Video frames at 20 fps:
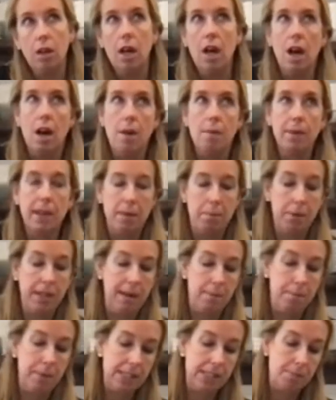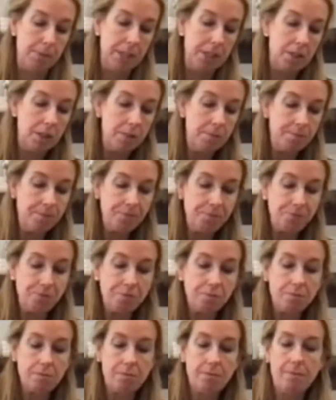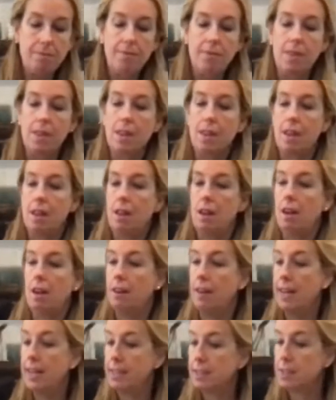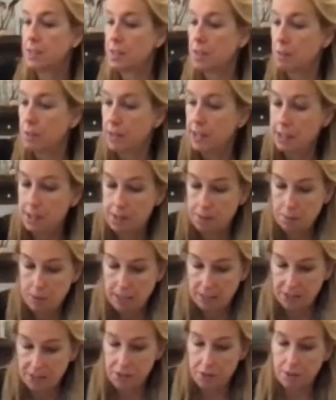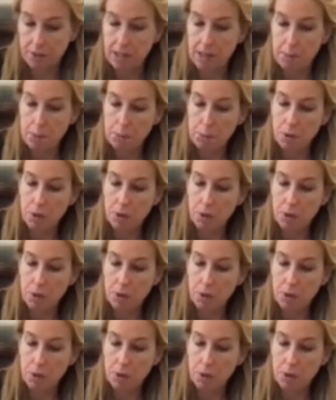a plant-based milk. All right, so I'll just do a couple.